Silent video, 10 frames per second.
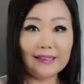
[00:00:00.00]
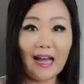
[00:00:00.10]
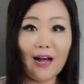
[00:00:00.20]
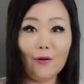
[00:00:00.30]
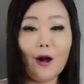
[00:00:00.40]

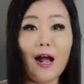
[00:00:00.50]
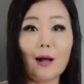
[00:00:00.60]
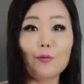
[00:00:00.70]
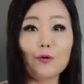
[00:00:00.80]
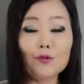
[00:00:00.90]
Now
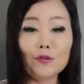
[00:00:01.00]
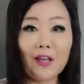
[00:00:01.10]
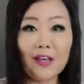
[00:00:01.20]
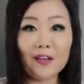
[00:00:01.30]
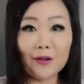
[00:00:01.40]
I'm going to
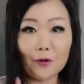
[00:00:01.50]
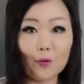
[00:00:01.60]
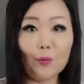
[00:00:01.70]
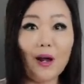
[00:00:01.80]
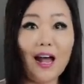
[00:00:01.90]
take care
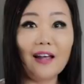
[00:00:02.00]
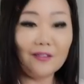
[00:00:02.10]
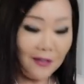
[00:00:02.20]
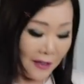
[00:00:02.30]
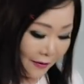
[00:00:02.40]
of
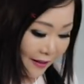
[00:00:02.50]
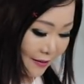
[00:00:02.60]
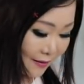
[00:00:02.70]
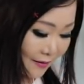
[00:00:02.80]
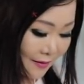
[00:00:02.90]
other
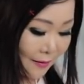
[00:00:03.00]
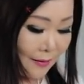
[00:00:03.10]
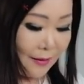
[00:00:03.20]
ingredients.